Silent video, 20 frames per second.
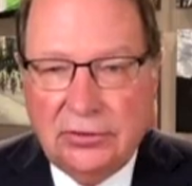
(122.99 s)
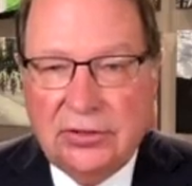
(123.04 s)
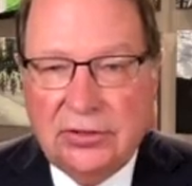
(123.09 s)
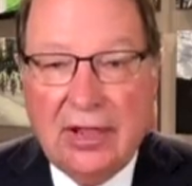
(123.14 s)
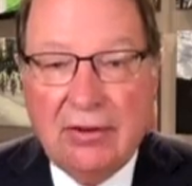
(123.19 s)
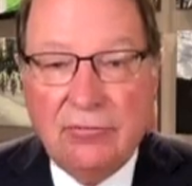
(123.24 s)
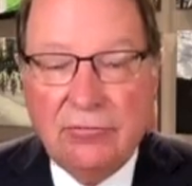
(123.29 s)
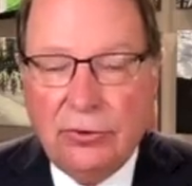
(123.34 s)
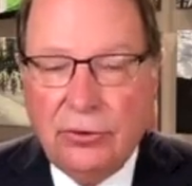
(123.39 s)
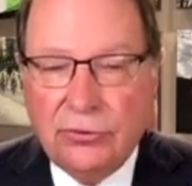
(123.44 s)

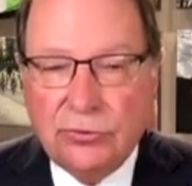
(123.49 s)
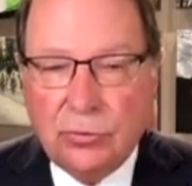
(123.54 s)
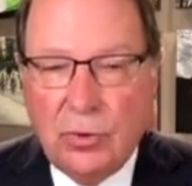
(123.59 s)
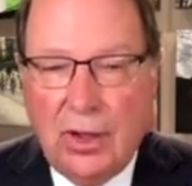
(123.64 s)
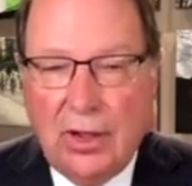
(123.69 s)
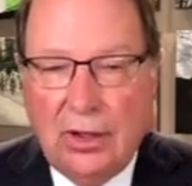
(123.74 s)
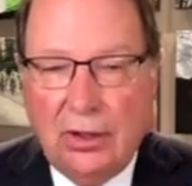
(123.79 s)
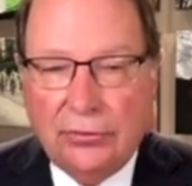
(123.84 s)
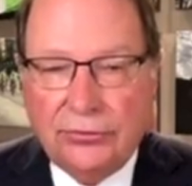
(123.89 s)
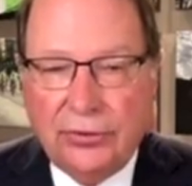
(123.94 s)
Denver as
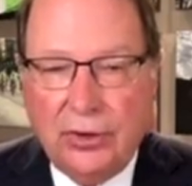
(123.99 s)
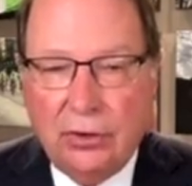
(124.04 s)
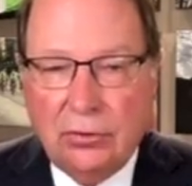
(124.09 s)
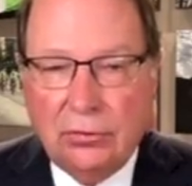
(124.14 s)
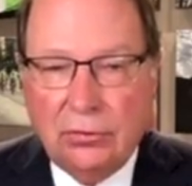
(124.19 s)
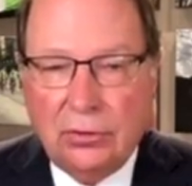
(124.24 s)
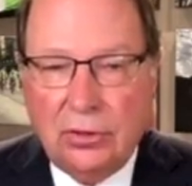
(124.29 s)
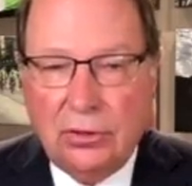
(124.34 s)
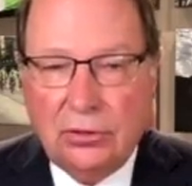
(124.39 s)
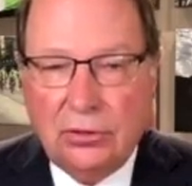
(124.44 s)
well.
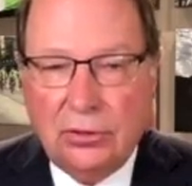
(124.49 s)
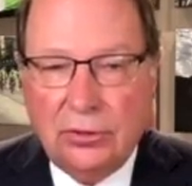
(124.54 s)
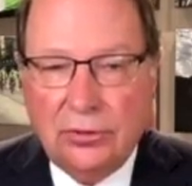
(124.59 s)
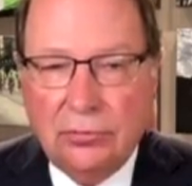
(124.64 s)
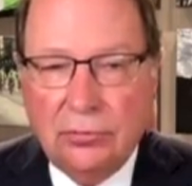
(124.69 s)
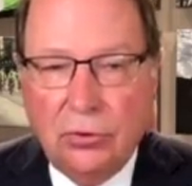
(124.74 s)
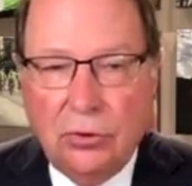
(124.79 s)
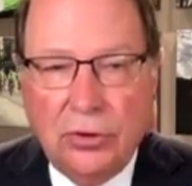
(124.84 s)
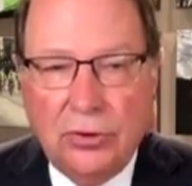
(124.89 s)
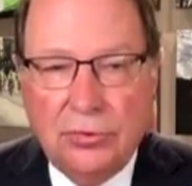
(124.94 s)
So
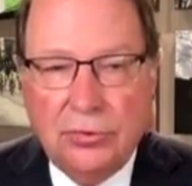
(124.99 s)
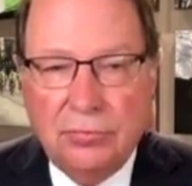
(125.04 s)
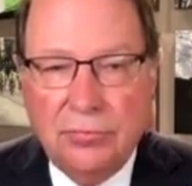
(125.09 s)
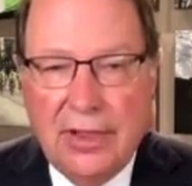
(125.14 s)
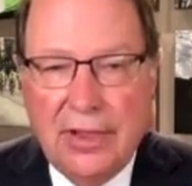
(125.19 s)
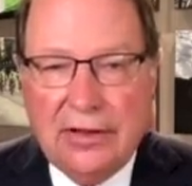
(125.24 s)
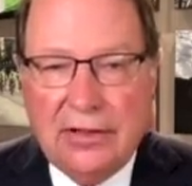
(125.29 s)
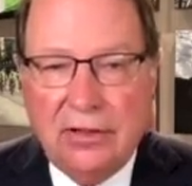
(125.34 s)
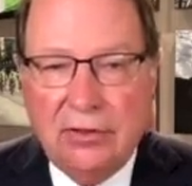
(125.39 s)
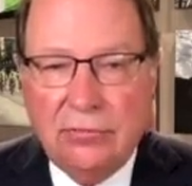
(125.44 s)
on on
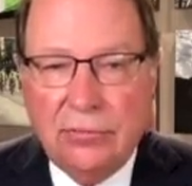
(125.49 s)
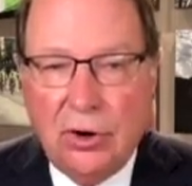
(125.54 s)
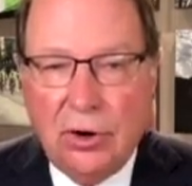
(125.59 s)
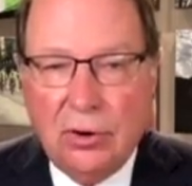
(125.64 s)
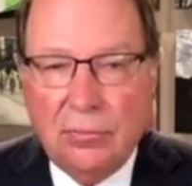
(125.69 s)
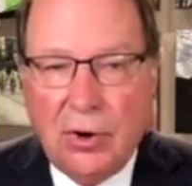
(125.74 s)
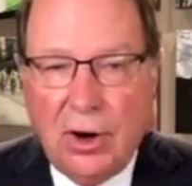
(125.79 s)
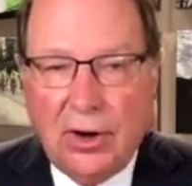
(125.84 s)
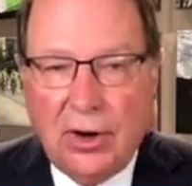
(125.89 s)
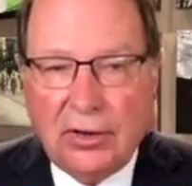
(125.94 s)
many of our
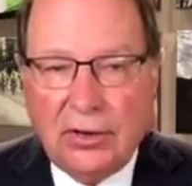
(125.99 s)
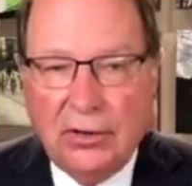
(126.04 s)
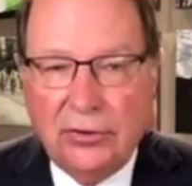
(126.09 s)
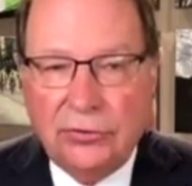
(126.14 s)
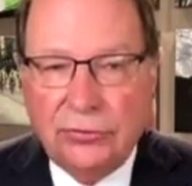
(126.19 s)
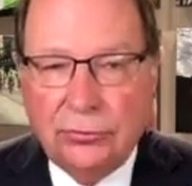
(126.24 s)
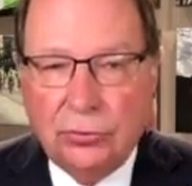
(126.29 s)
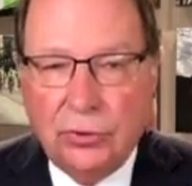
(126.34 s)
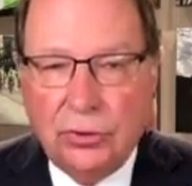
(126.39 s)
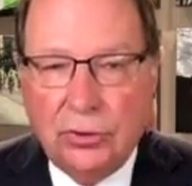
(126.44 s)

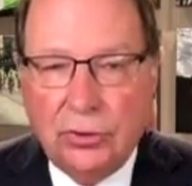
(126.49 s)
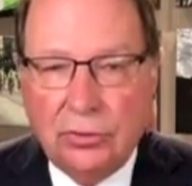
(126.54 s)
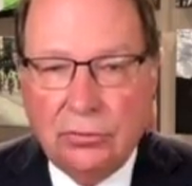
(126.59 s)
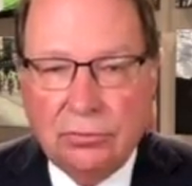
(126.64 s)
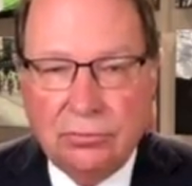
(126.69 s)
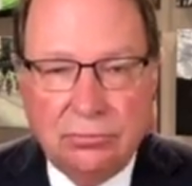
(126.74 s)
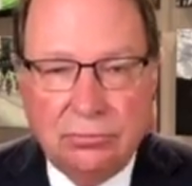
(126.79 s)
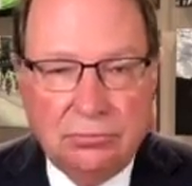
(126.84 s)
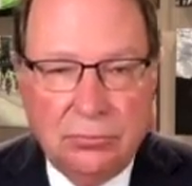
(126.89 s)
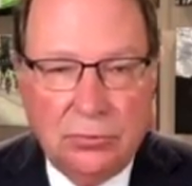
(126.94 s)
markets, we're
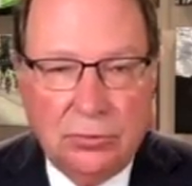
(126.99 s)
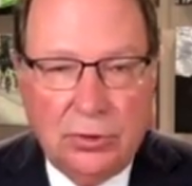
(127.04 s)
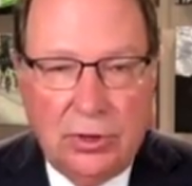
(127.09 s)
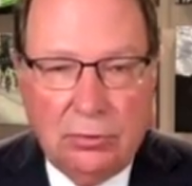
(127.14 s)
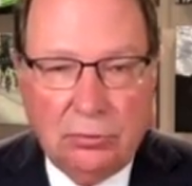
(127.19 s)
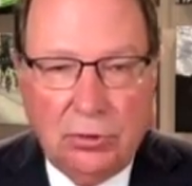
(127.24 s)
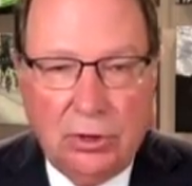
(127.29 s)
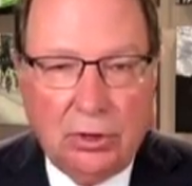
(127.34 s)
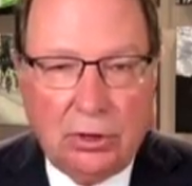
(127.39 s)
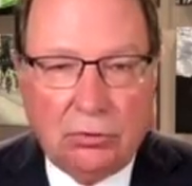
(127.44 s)

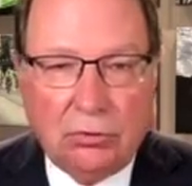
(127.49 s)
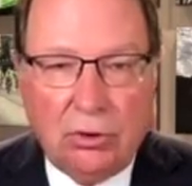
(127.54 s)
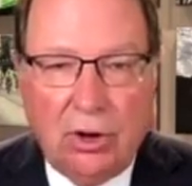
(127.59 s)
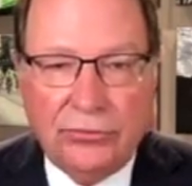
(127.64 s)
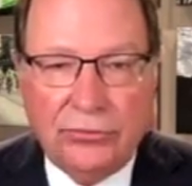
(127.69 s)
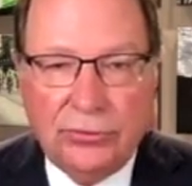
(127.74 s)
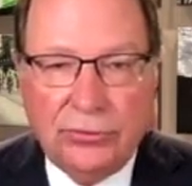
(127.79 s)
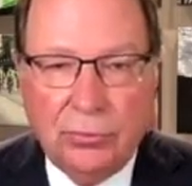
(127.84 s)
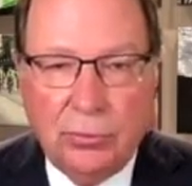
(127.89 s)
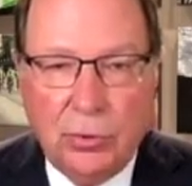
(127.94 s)
we're
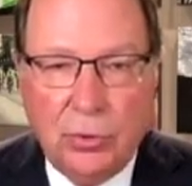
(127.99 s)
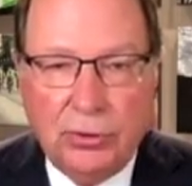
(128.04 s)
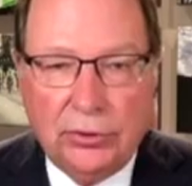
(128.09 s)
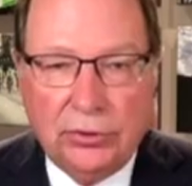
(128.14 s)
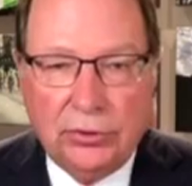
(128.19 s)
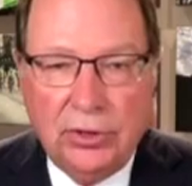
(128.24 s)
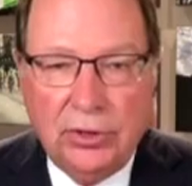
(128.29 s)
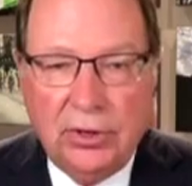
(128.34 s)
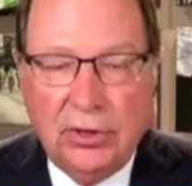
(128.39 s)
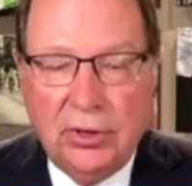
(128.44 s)
across the
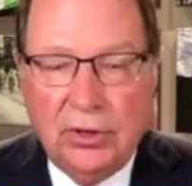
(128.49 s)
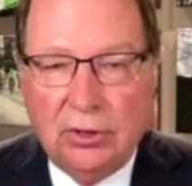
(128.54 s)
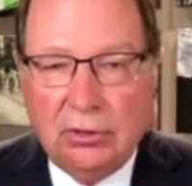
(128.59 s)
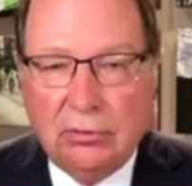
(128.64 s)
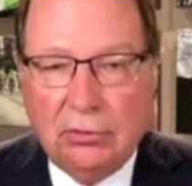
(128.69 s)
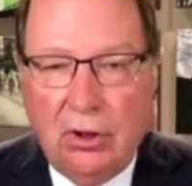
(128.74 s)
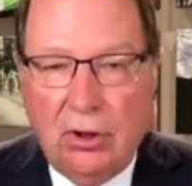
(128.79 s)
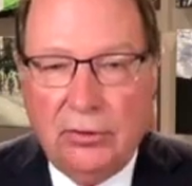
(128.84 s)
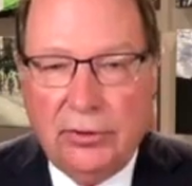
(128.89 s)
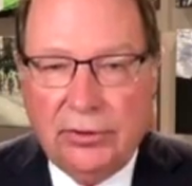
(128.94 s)
board
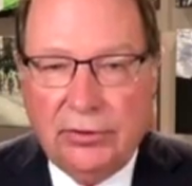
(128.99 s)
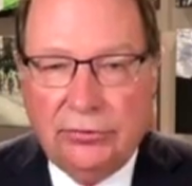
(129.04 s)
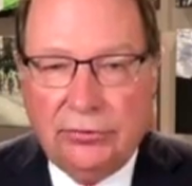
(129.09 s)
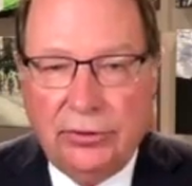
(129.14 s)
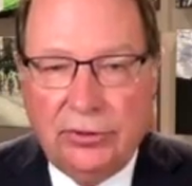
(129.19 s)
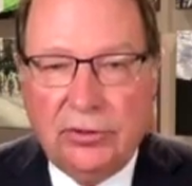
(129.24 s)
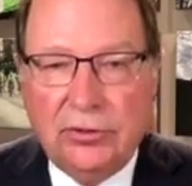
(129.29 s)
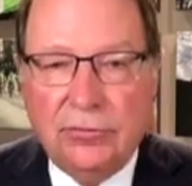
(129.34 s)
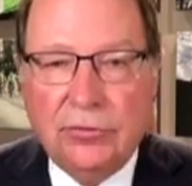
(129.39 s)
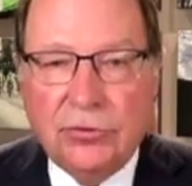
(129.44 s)
growing.
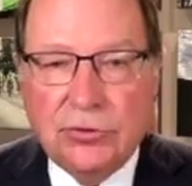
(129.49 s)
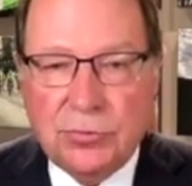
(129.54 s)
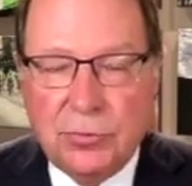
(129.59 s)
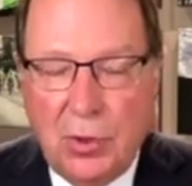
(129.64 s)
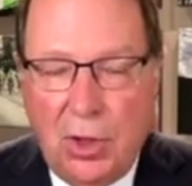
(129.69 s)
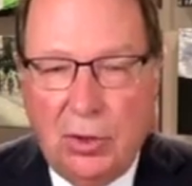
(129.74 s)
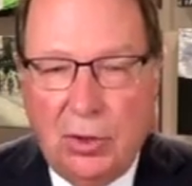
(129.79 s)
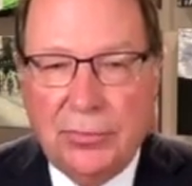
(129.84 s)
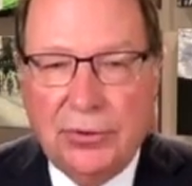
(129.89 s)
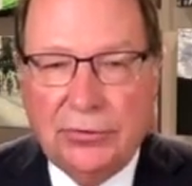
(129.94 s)
Certainly for
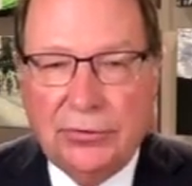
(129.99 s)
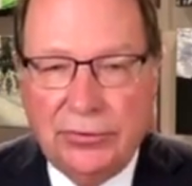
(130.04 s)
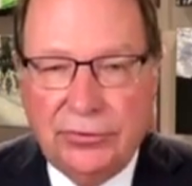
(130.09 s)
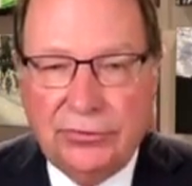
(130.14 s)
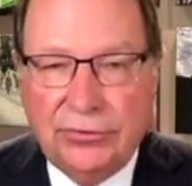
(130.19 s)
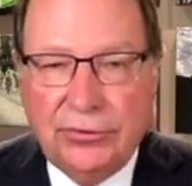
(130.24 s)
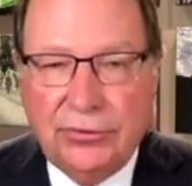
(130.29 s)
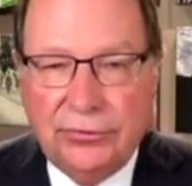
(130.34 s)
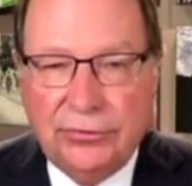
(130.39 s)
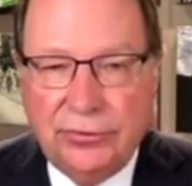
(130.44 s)
small
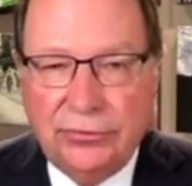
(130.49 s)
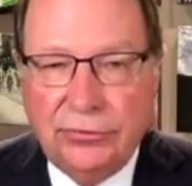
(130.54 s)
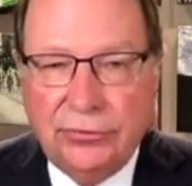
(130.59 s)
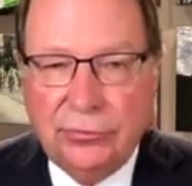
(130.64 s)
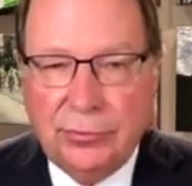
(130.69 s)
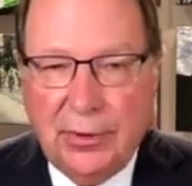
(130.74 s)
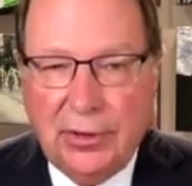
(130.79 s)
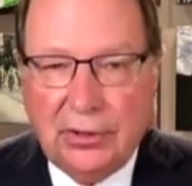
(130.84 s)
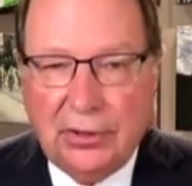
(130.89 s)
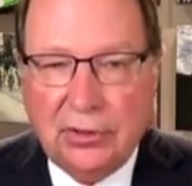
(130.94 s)
businesses, this has
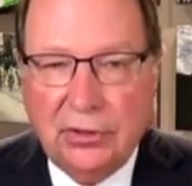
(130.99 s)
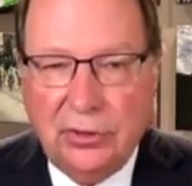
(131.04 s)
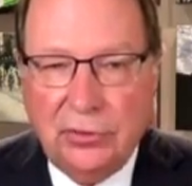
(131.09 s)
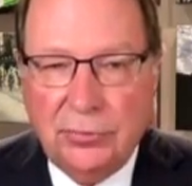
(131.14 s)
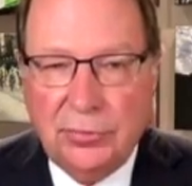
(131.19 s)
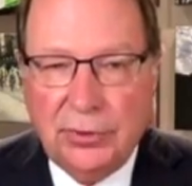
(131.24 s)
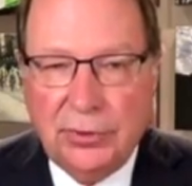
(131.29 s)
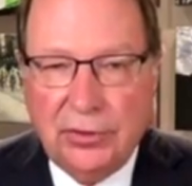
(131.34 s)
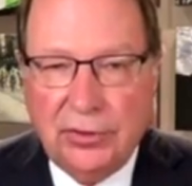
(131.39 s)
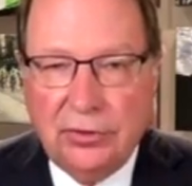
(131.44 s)
been a
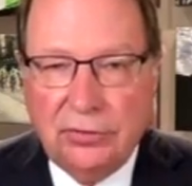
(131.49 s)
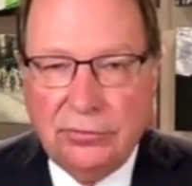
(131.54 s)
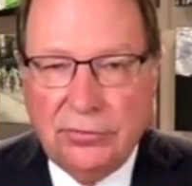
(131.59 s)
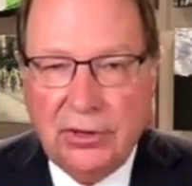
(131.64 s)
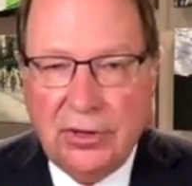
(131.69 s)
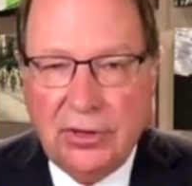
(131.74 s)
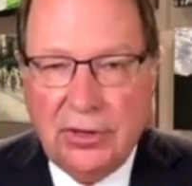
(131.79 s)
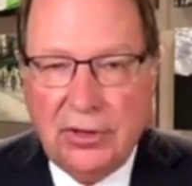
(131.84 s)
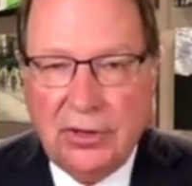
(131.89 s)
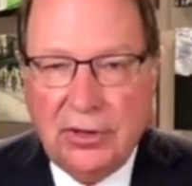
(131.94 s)
good period of
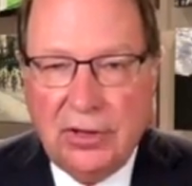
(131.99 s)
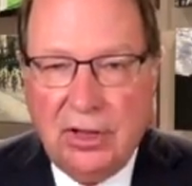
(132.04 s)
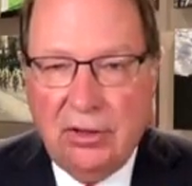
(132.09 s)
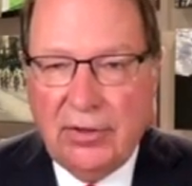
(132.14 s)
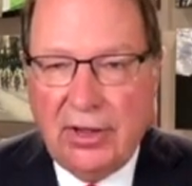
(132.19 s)
of